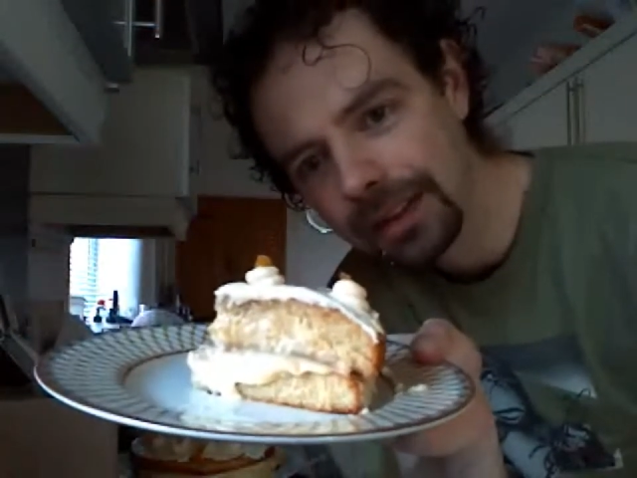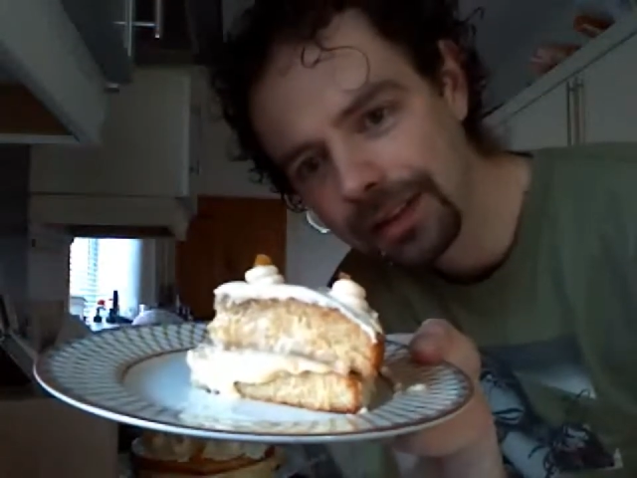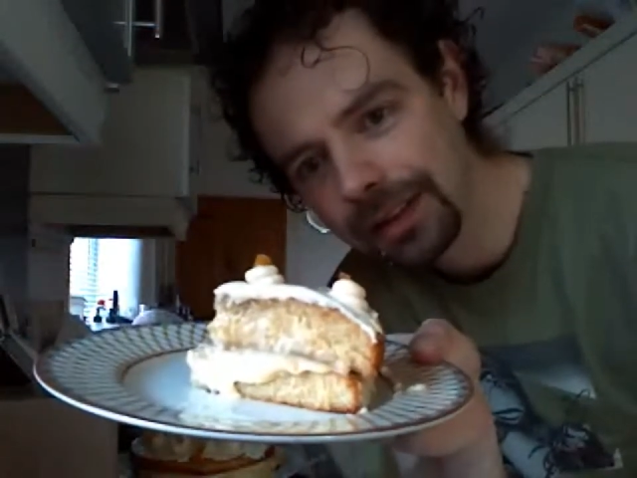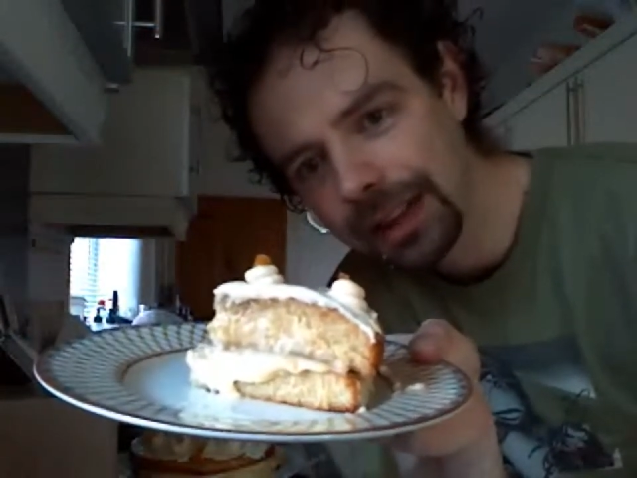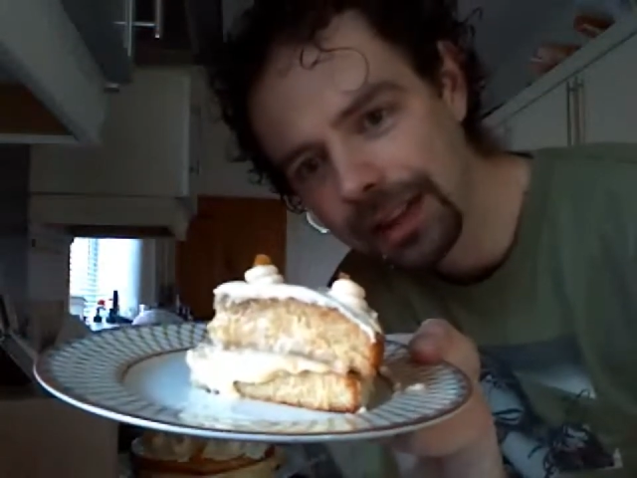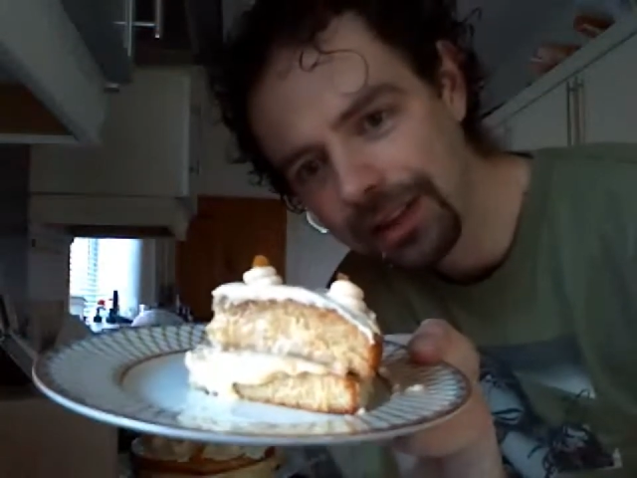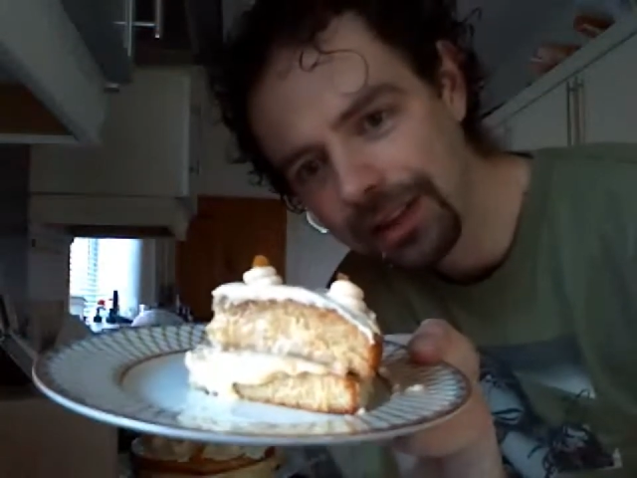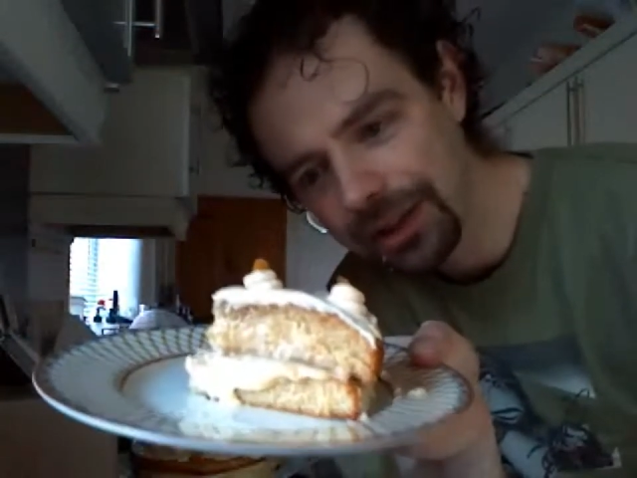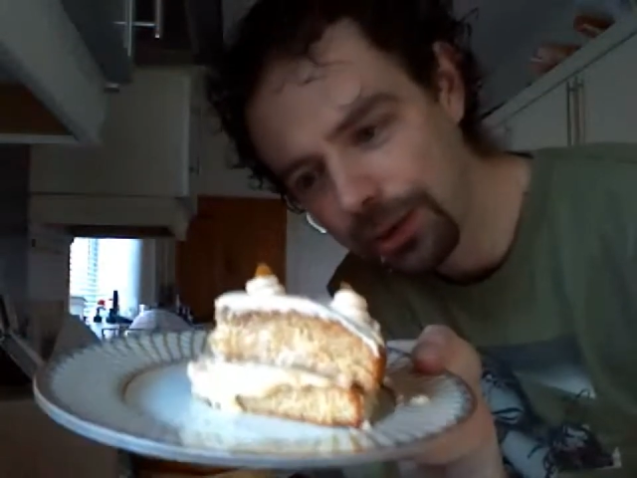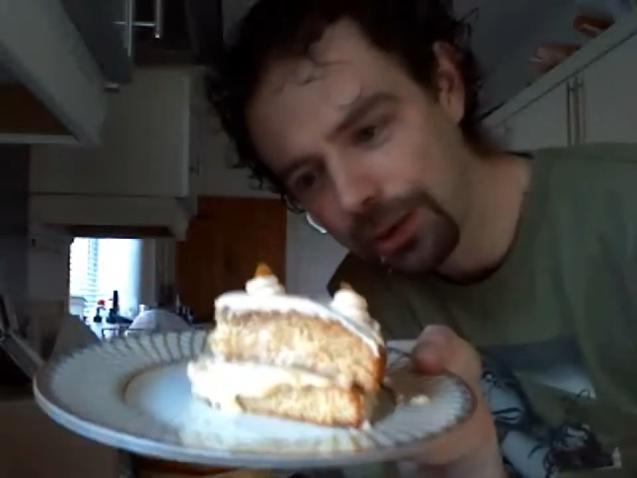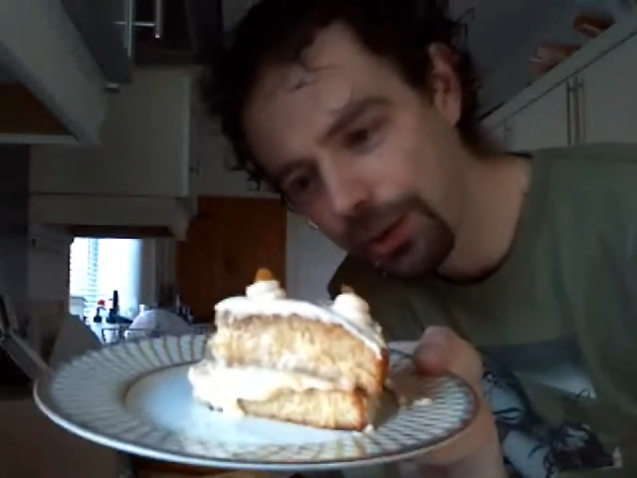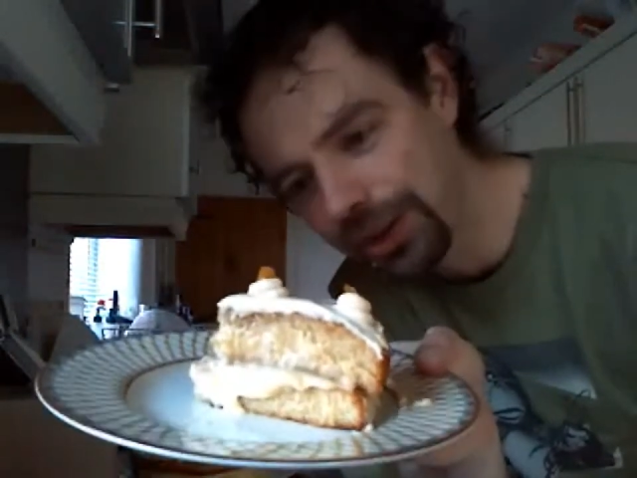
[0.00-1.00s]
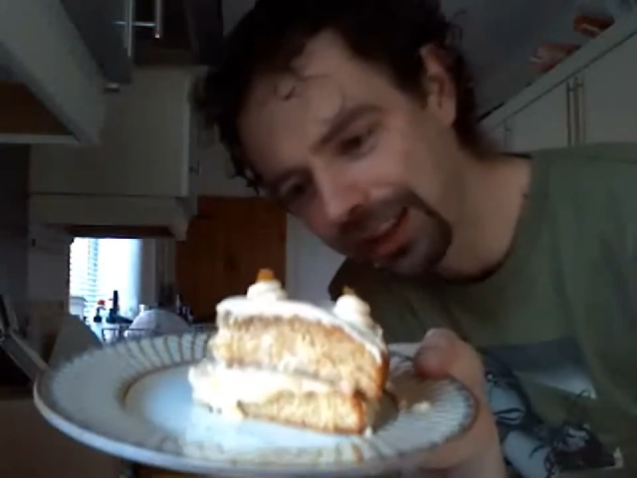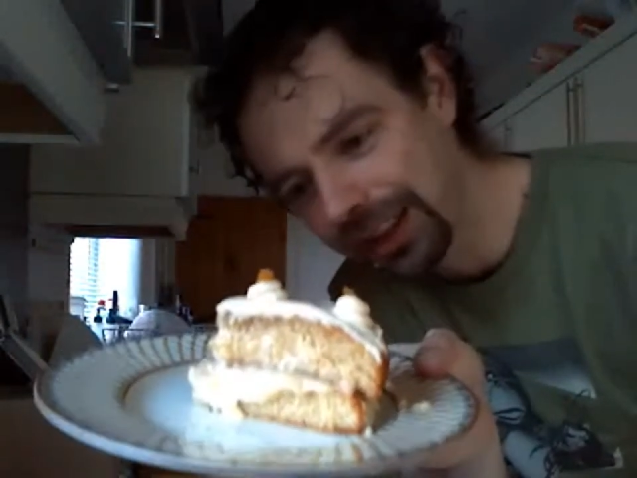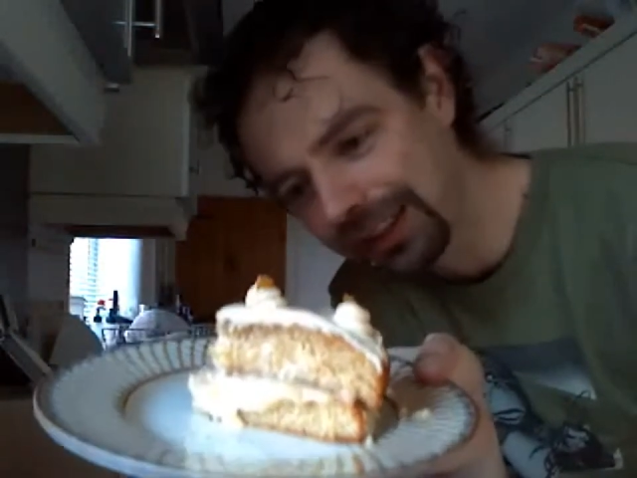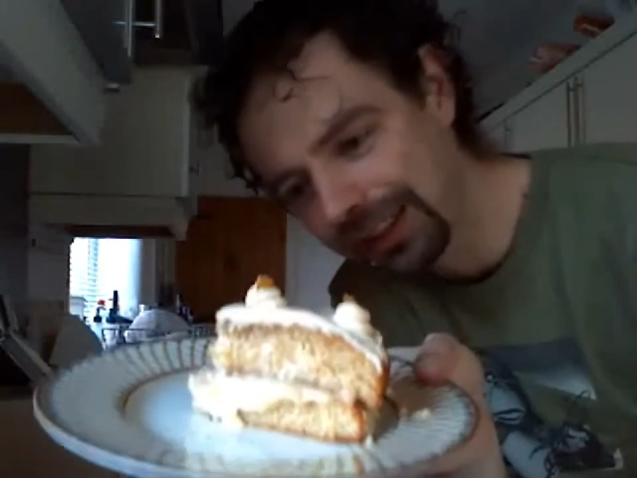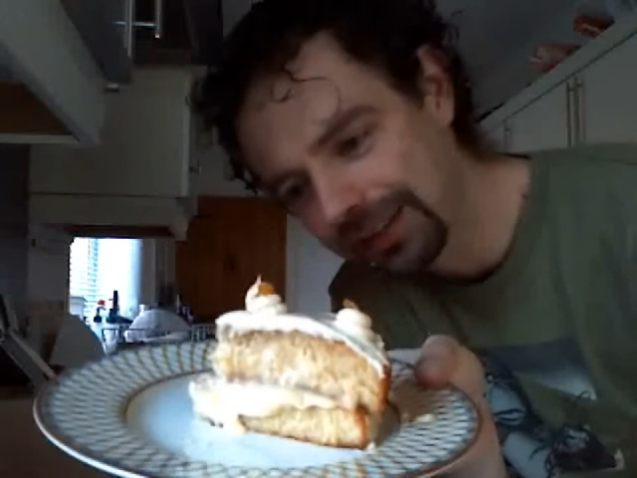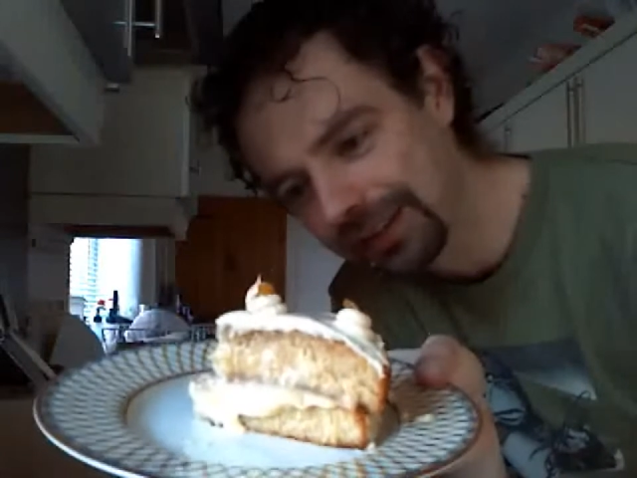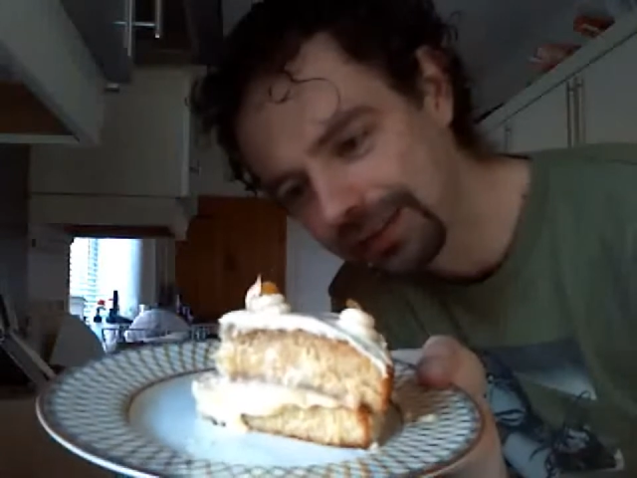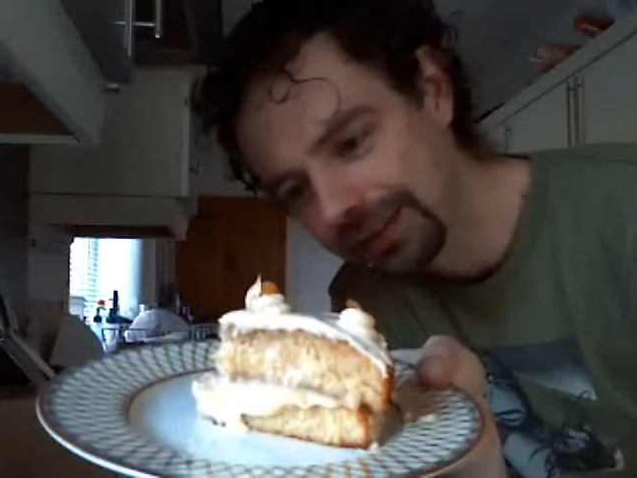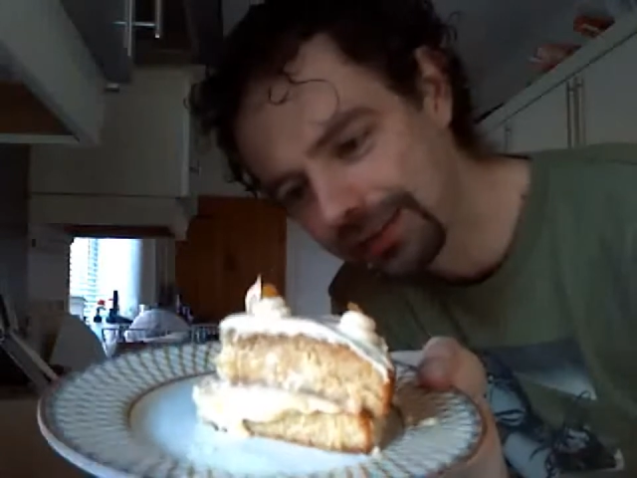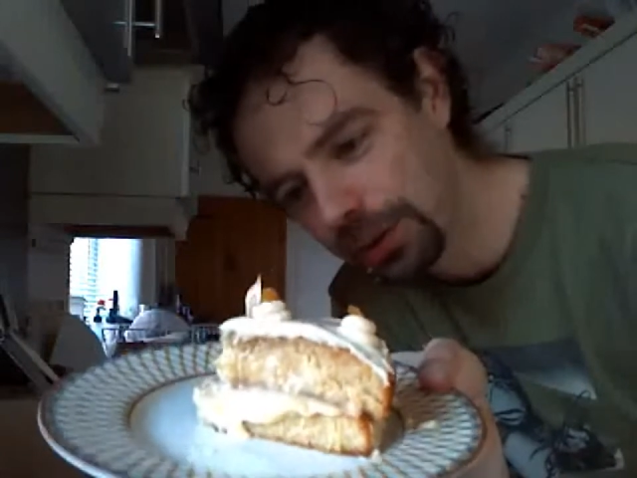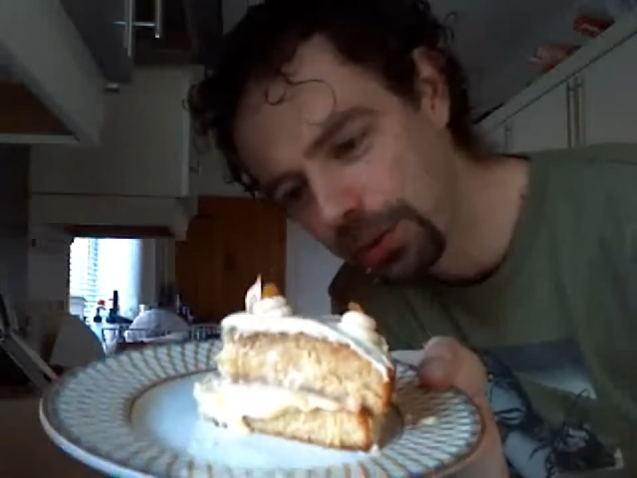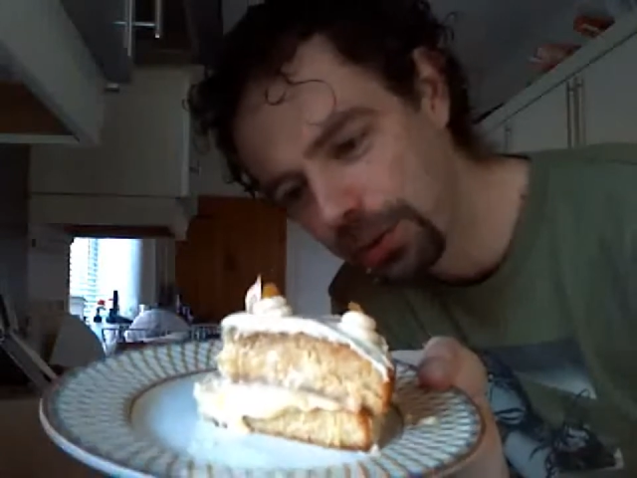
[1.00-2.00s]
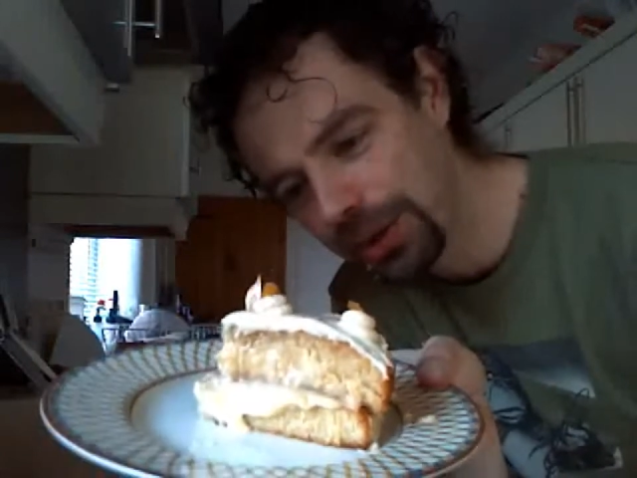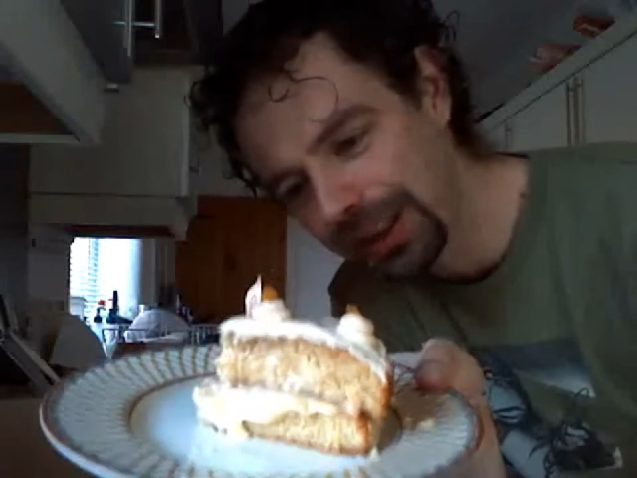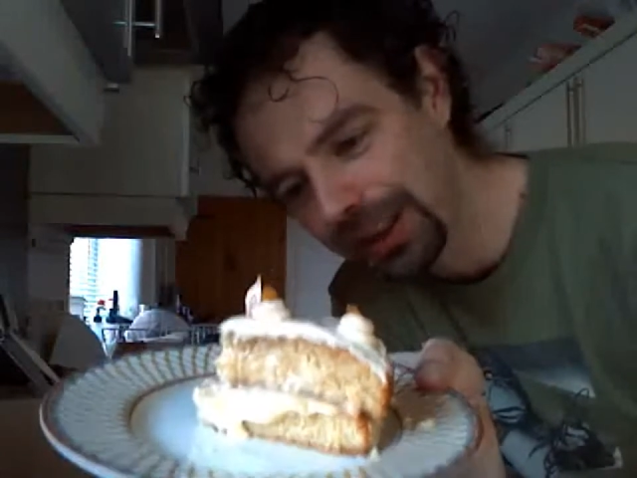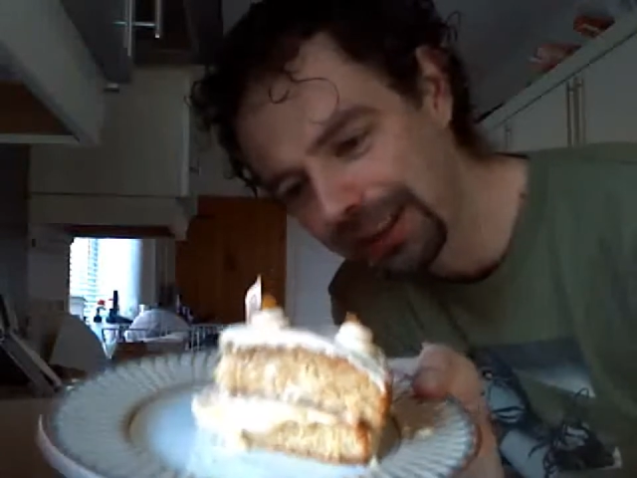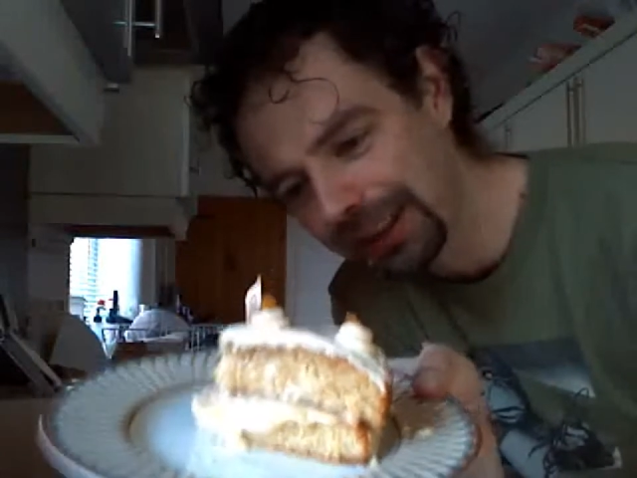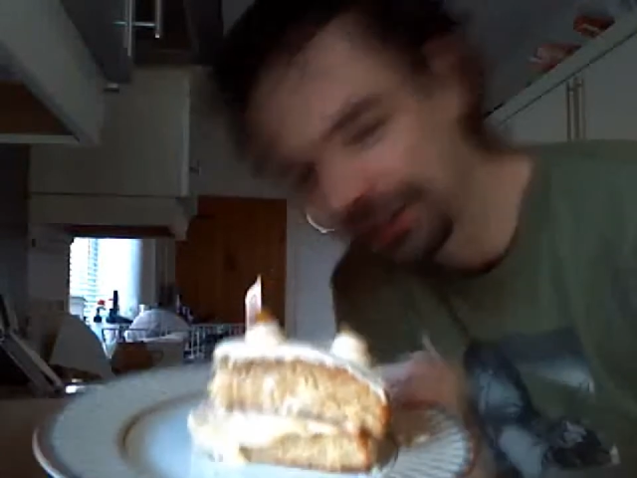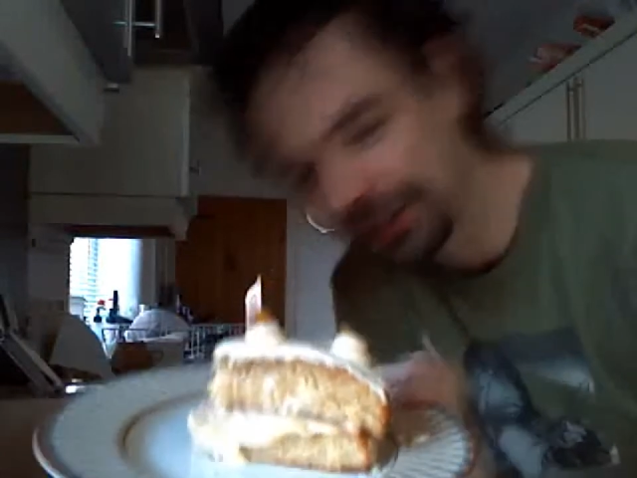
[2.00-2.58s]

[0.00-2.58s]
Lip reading: There it is. Oozing. Oozing.